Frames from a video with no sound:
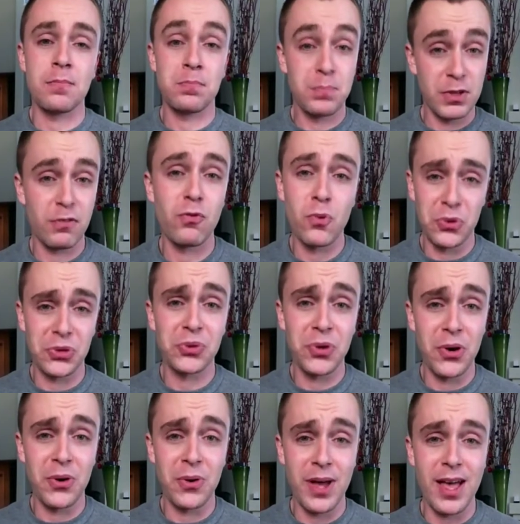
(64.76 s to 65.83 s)
before you
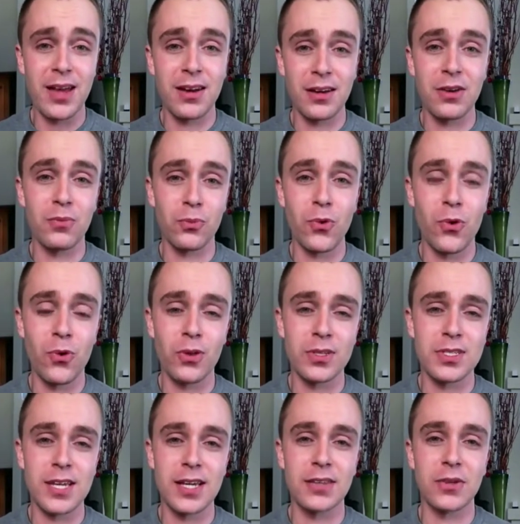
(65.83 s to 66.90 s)
go ahead and enroll and
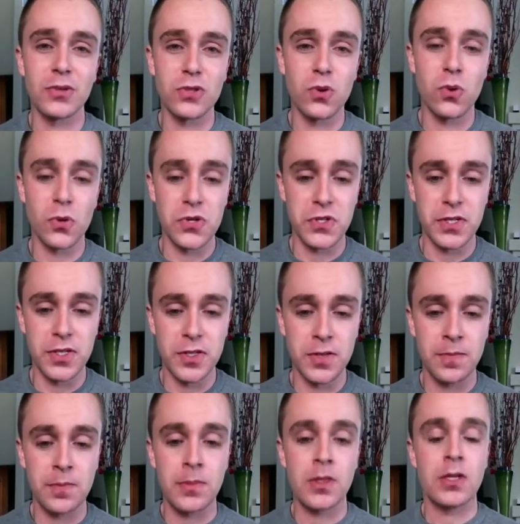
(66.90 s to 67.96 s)
take those courses.
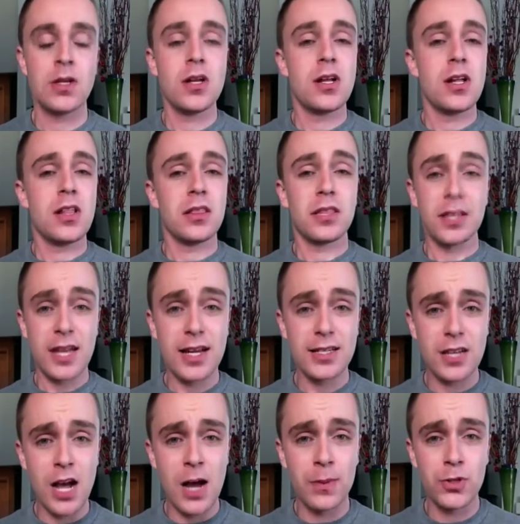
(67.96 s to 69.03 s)
The
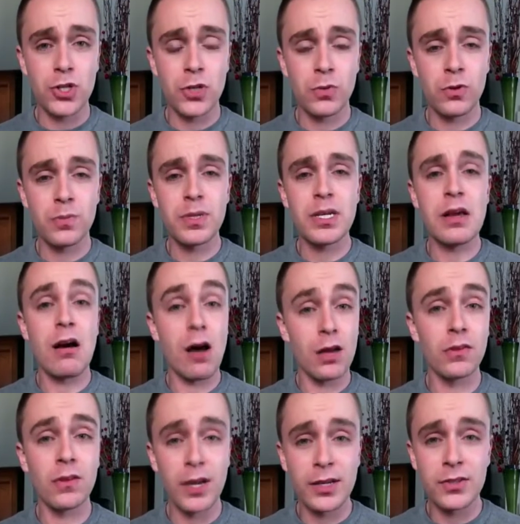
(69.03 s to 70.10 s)
next option would be
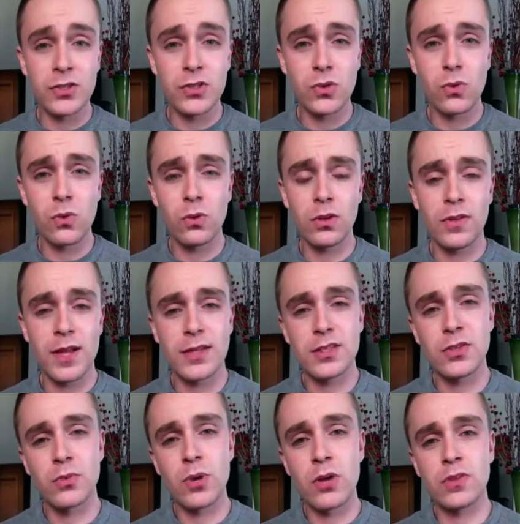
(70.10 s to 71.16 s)
online school, and that's
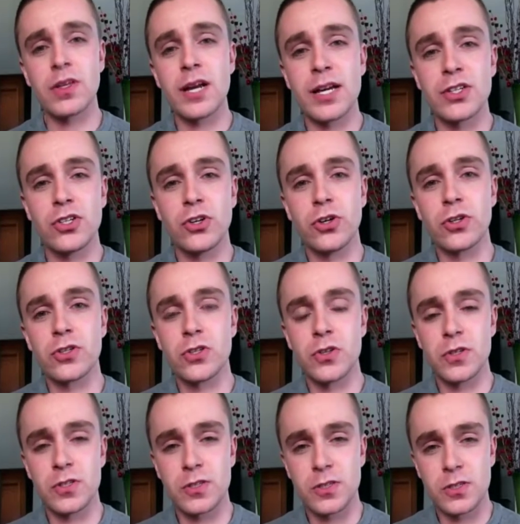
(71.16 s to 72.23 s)
the route that I took, so
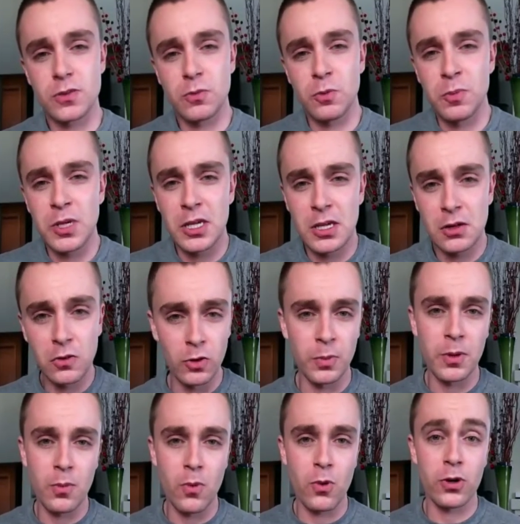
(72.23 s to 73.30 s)
this will be a little
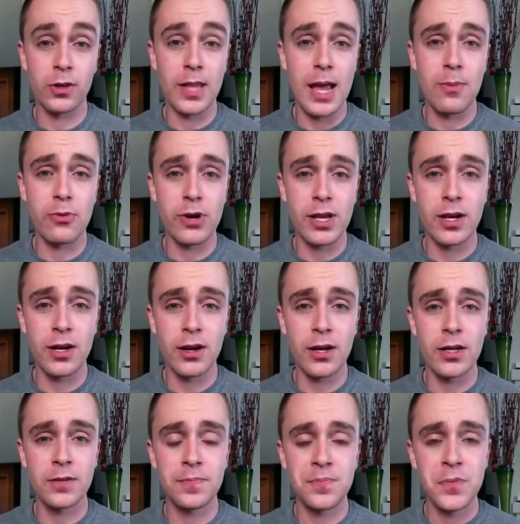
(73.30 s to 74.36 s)
bit more elaborated
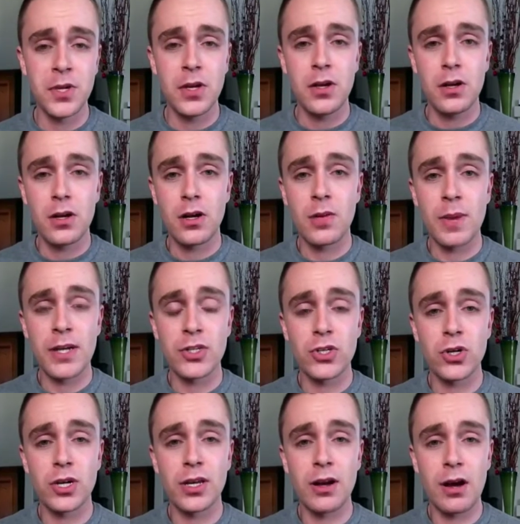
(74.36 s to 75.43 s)
on. I
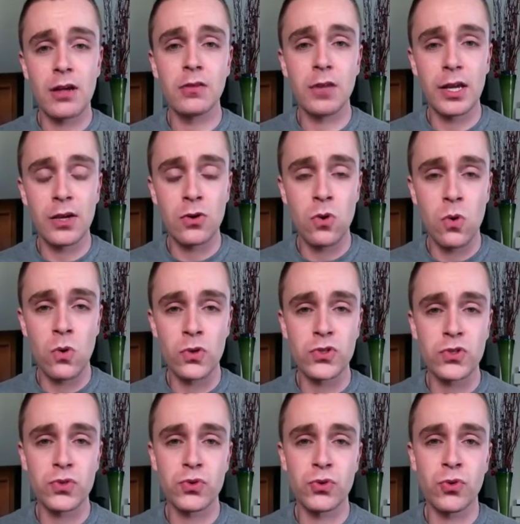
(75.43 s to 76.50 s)
took an online
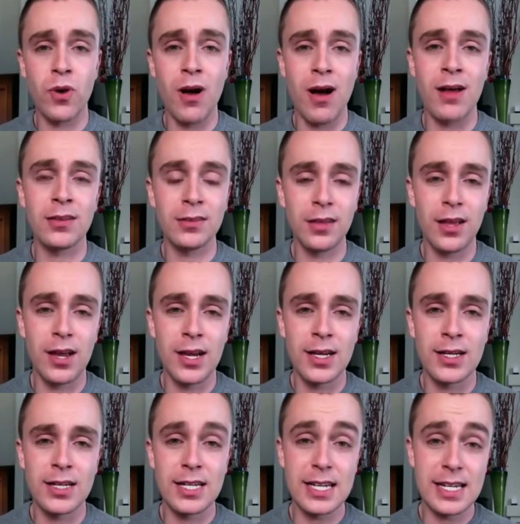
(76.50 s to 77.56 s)
course through
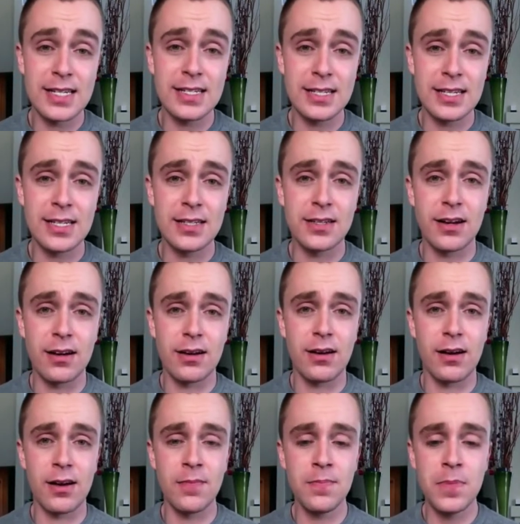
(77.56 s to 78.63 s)

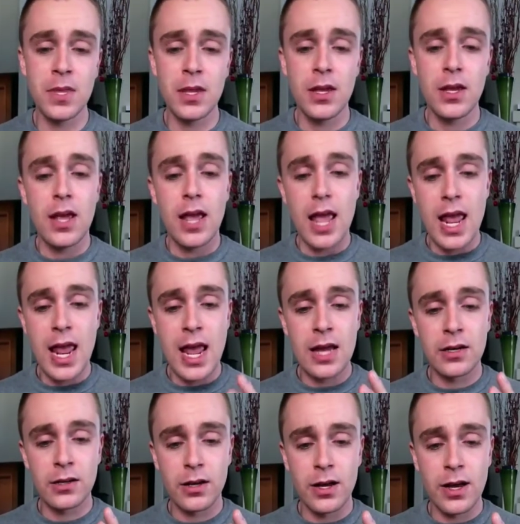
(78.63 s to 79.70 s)
onlineed.com,
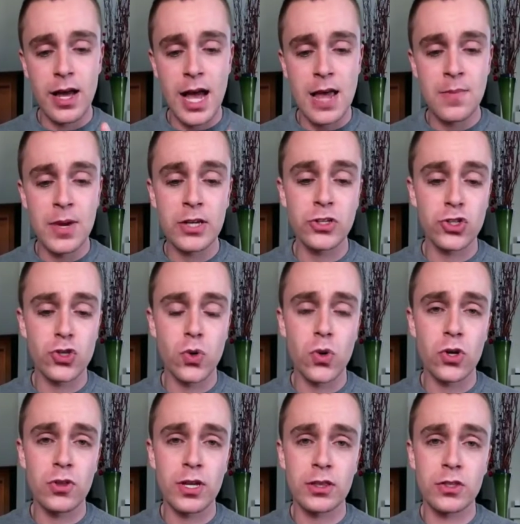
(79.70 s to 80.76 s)
and I made
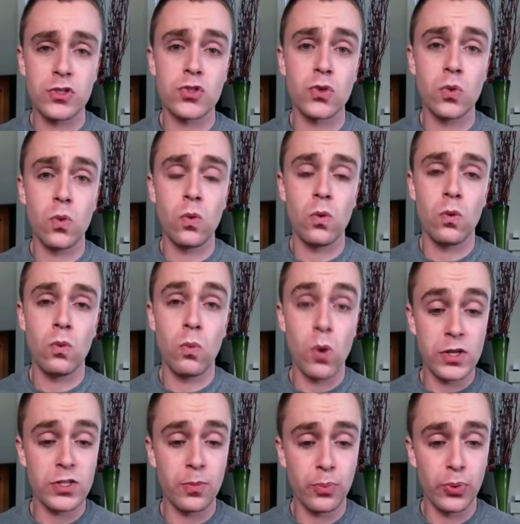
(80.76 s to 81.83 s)
sure that the school
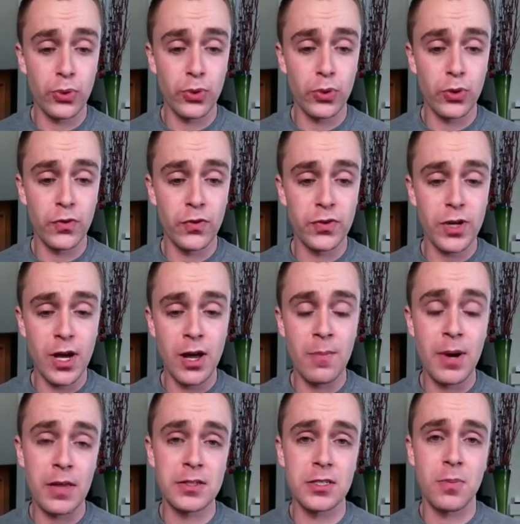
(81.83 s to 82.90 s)
was approved
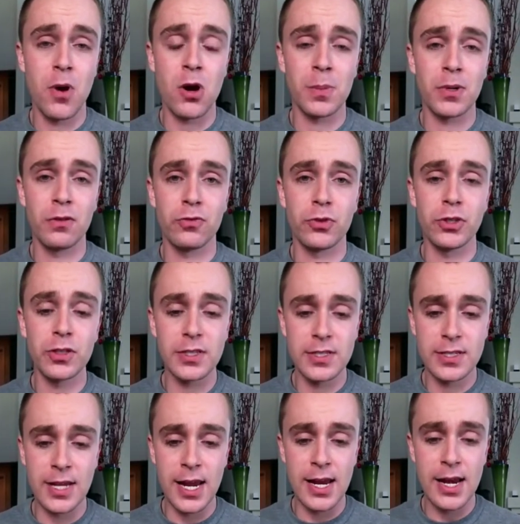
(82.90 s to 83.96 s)
by the Department of Real
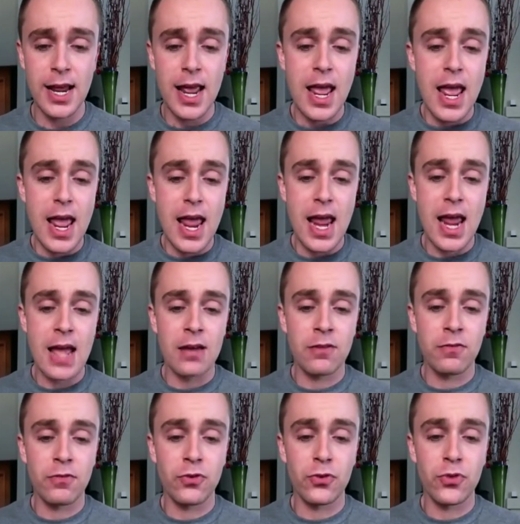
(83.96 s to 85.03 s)
Estate.
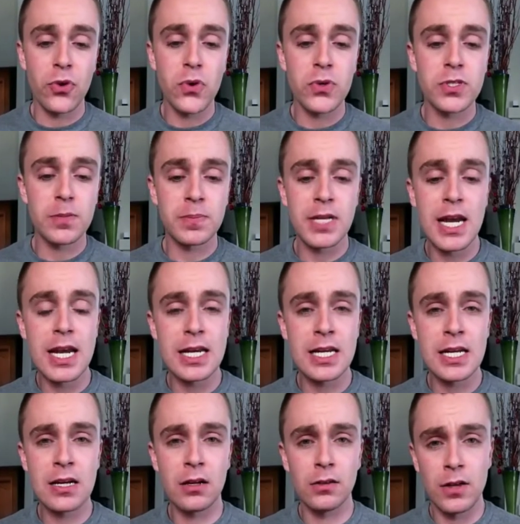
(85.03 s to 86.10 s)
And for those
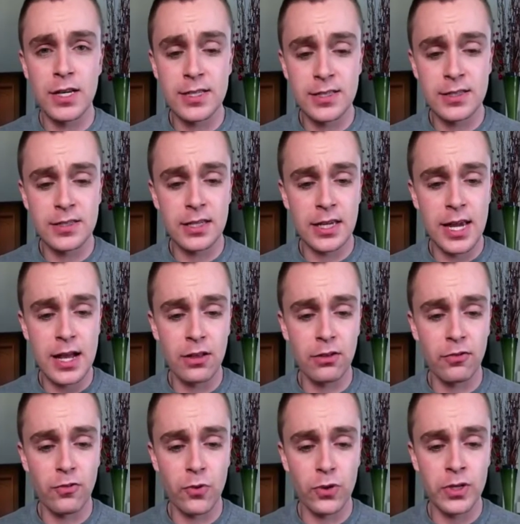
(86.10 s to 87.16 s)
obtaining a license in
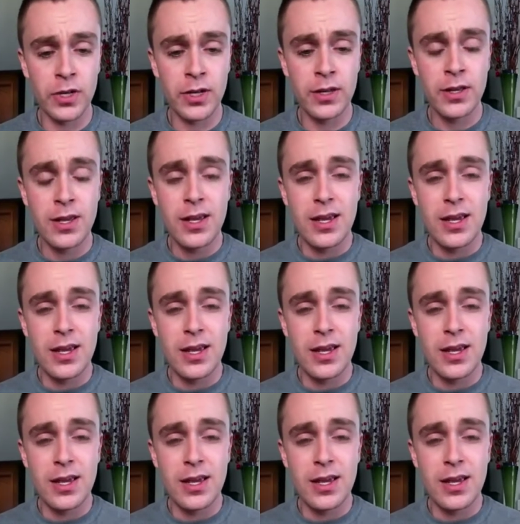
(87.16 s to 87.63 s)
California,